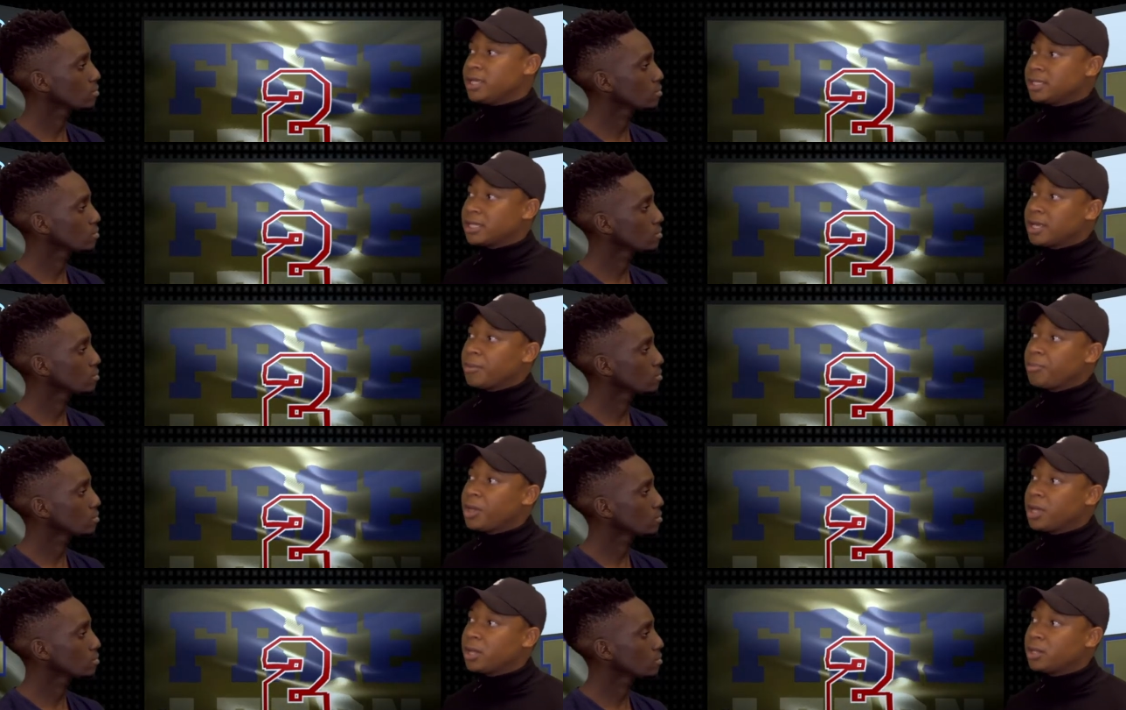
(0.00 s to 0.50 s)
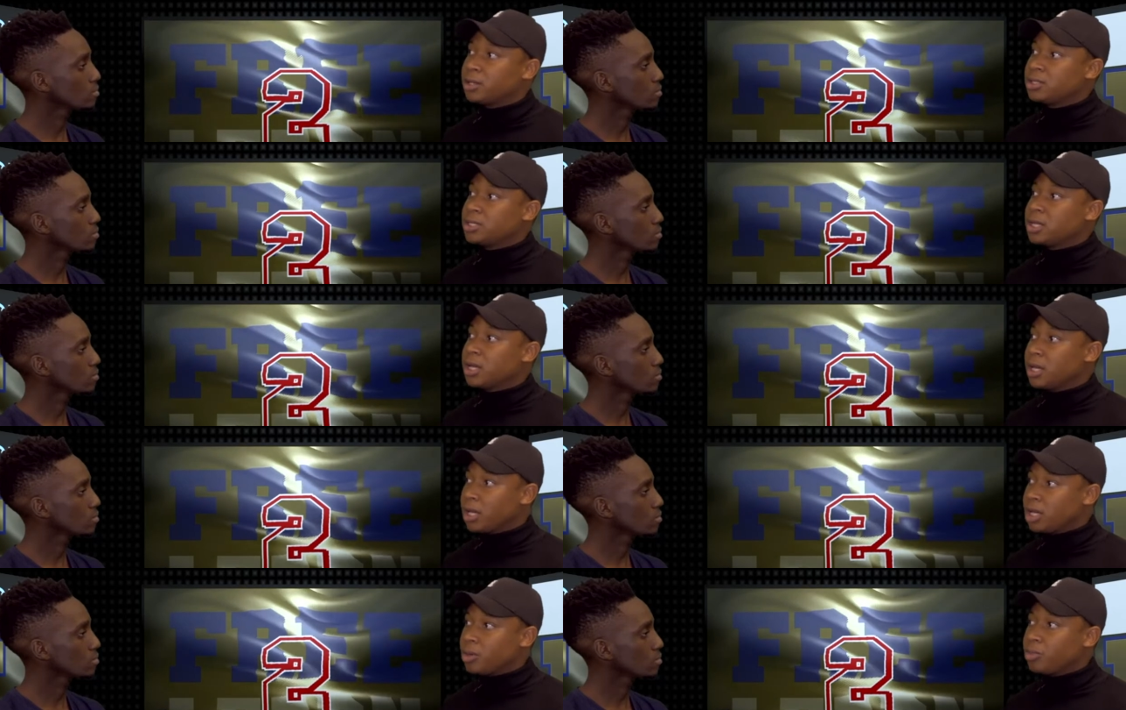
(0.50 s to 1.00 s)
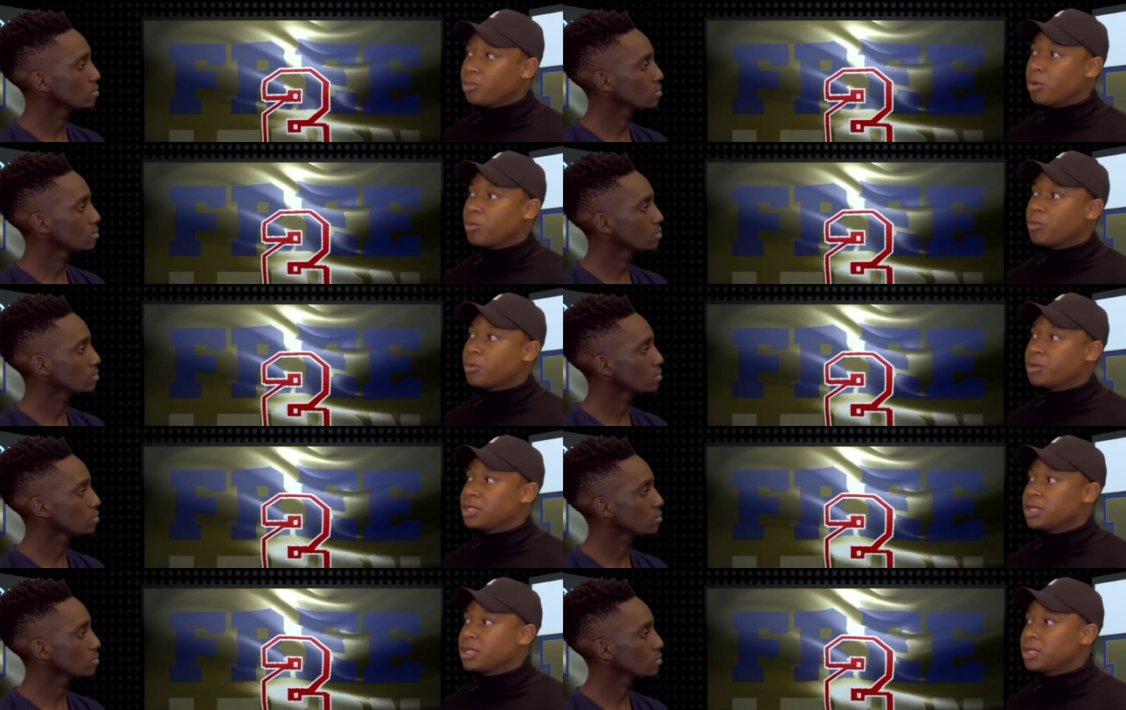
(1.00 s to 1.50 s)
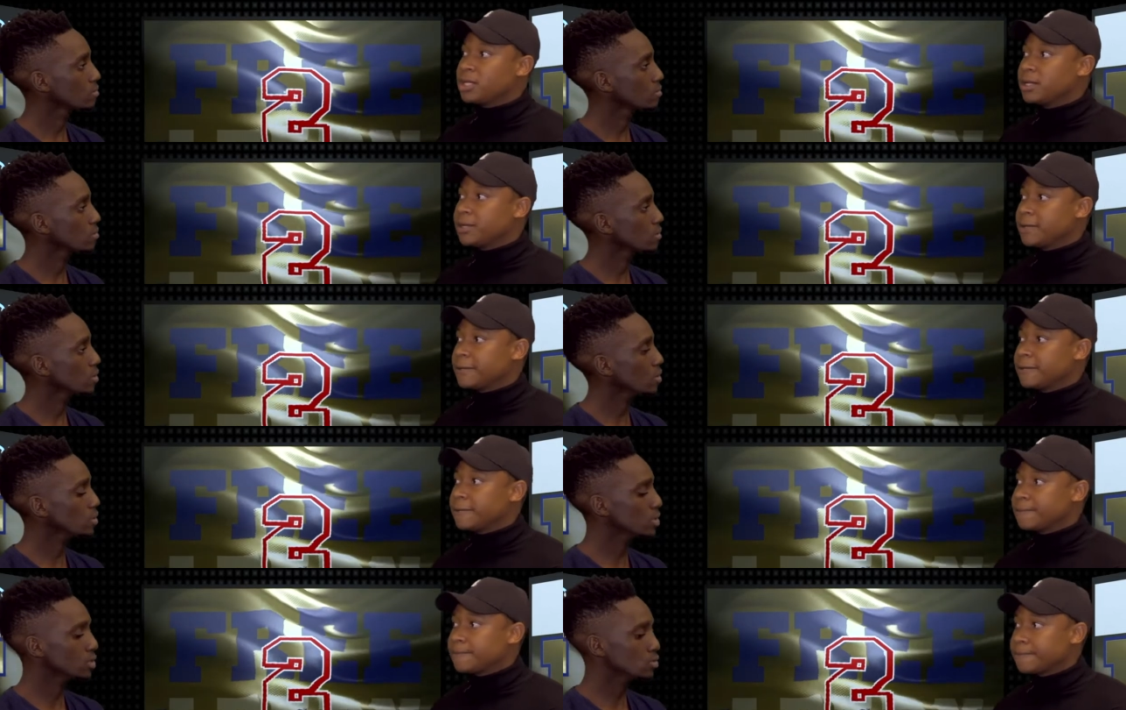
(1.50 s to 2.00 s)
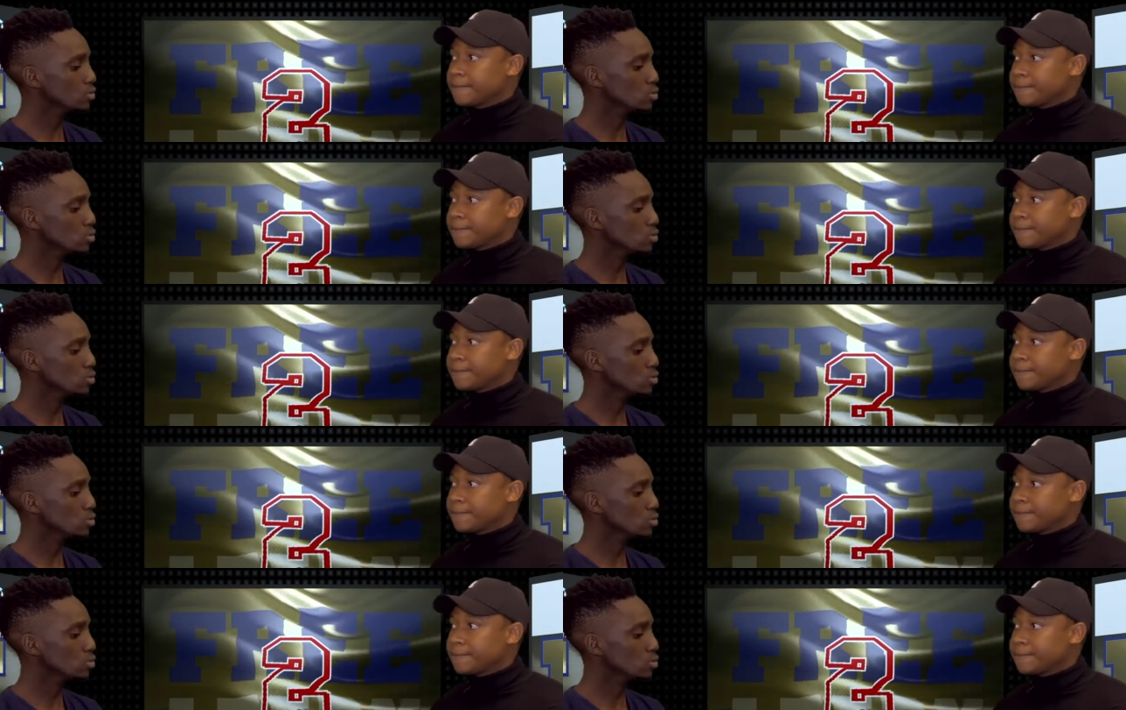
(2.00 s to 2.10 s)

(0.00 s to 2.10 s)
Speaker 1: is upheld and promoted. Okay,